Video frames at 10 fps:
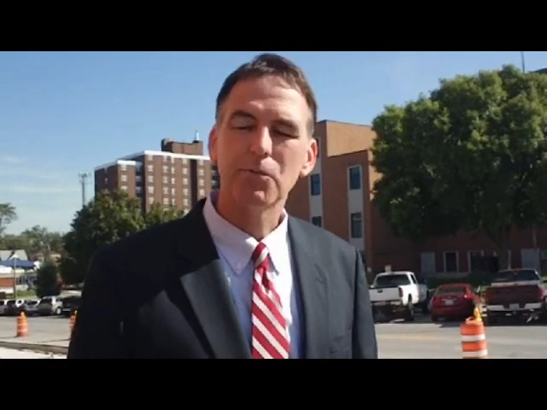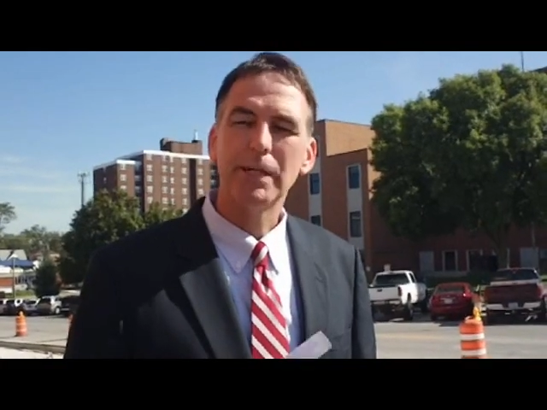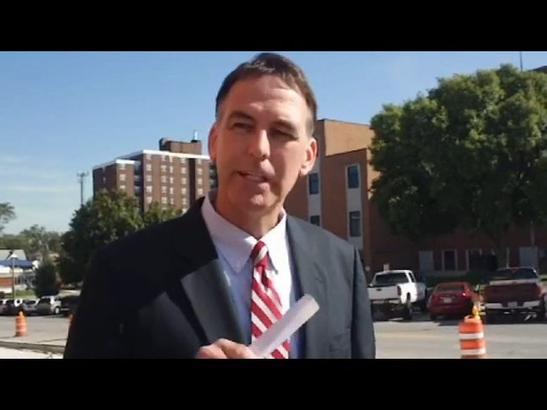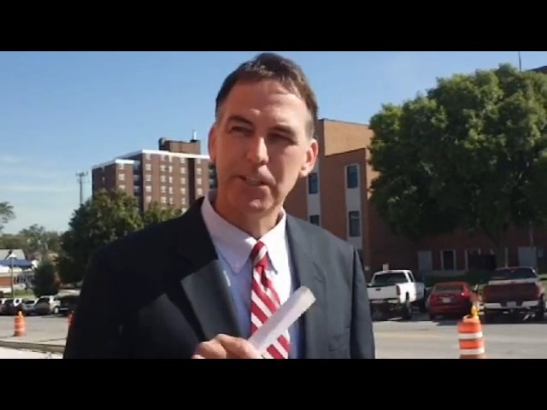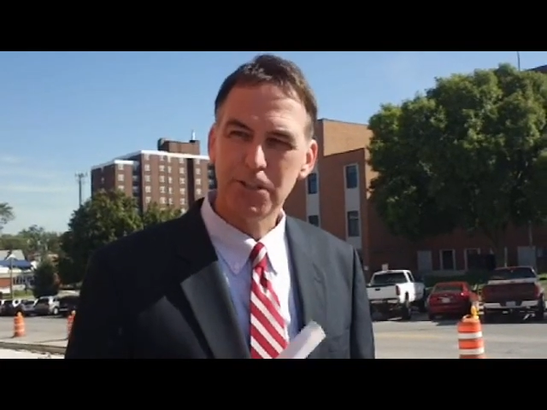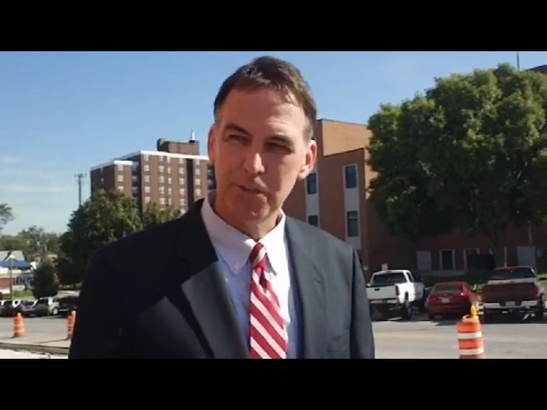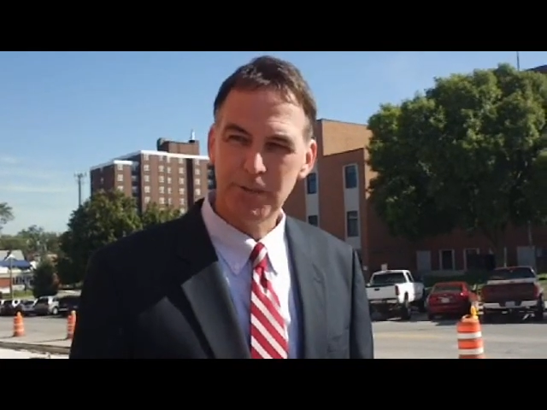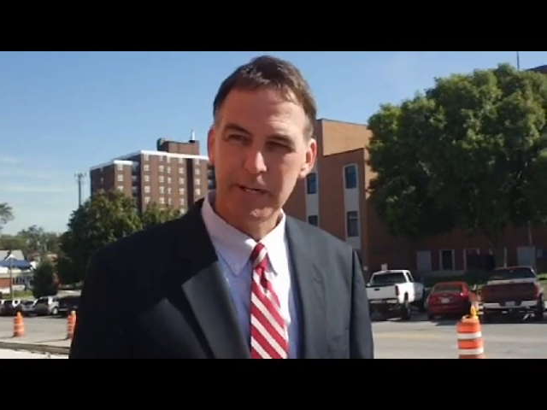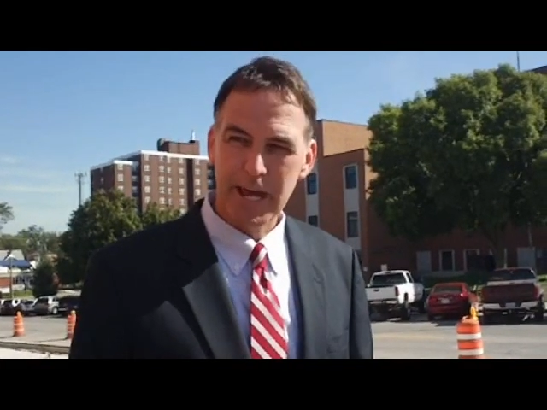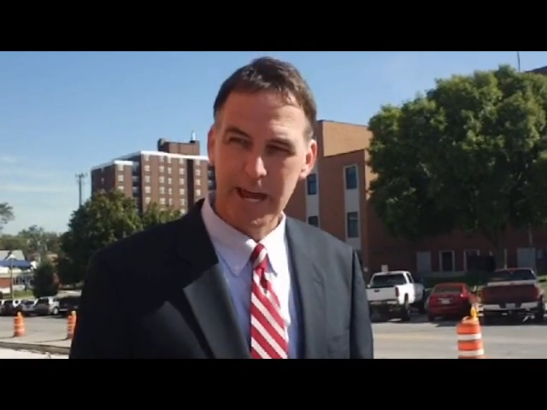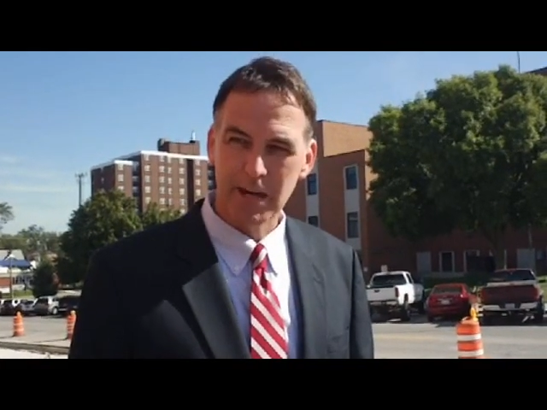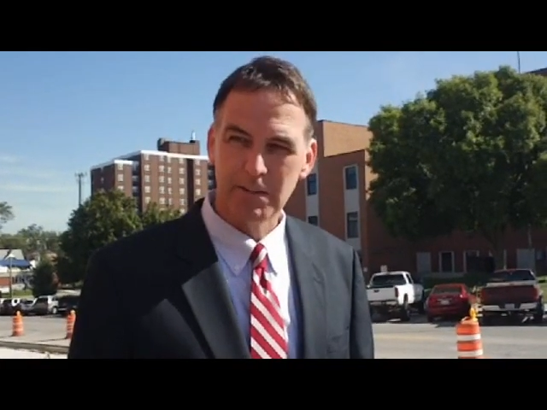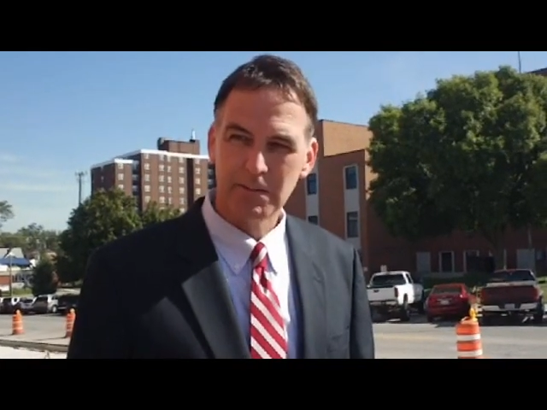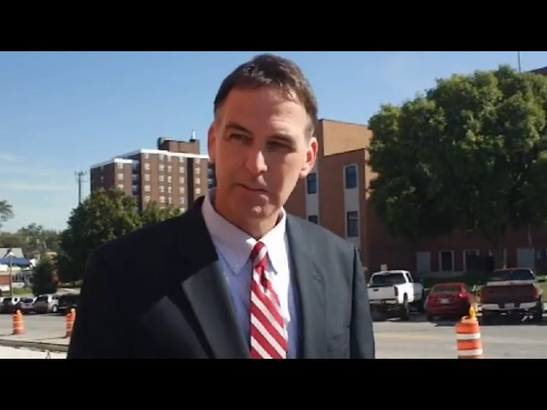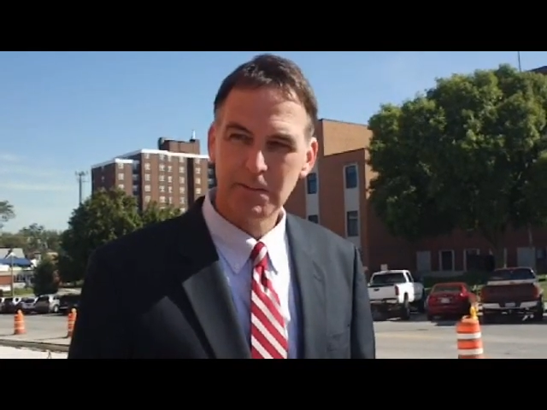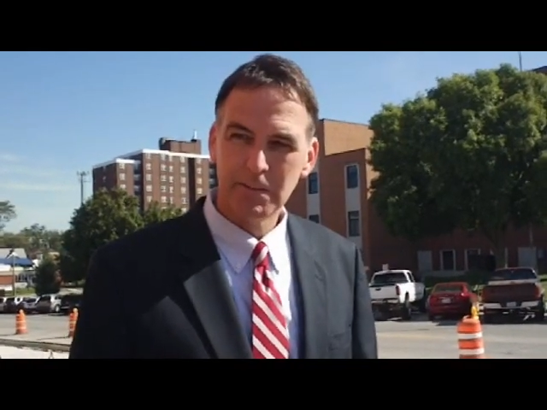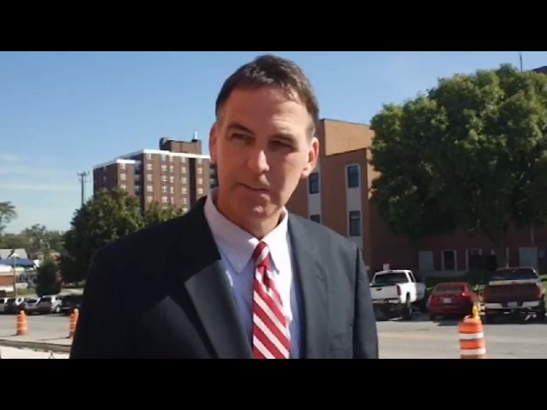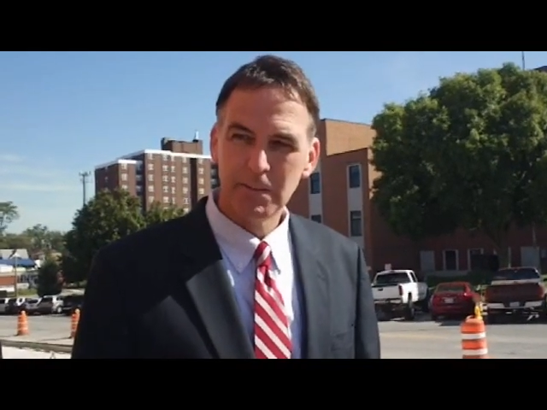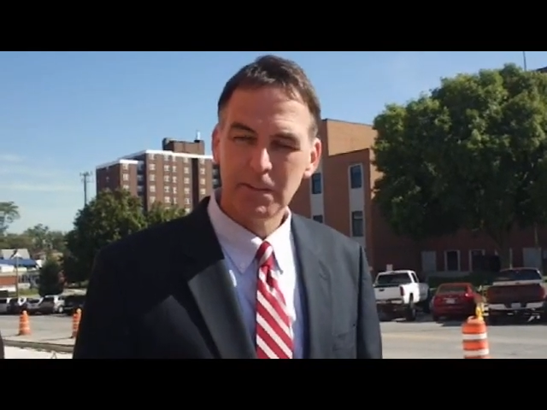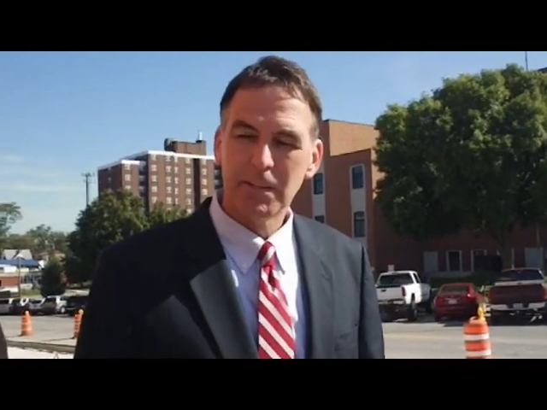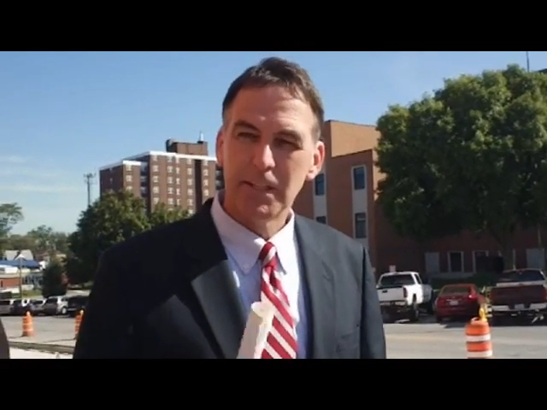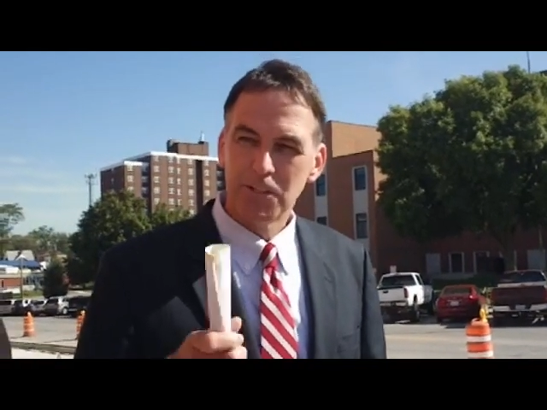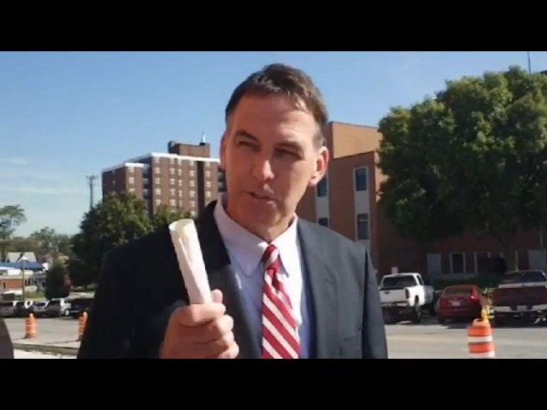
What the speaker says: we need to do it now."